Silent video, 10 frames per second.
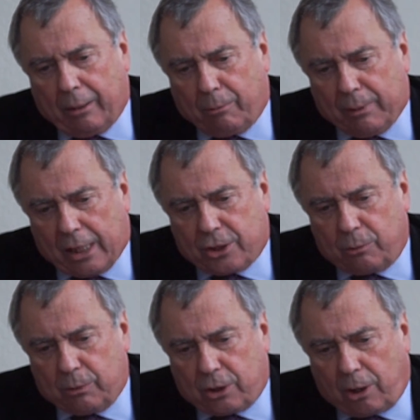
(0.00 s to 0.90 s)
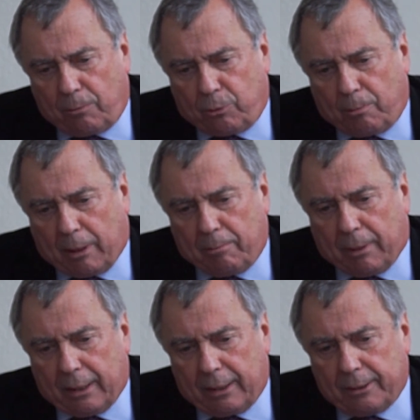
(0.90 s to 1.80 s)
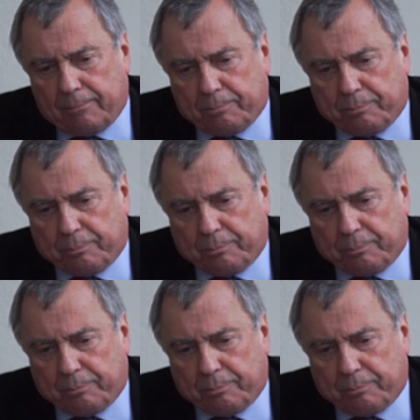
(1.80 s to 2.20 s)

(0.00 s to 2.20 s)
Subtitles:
reaction which comes to my mind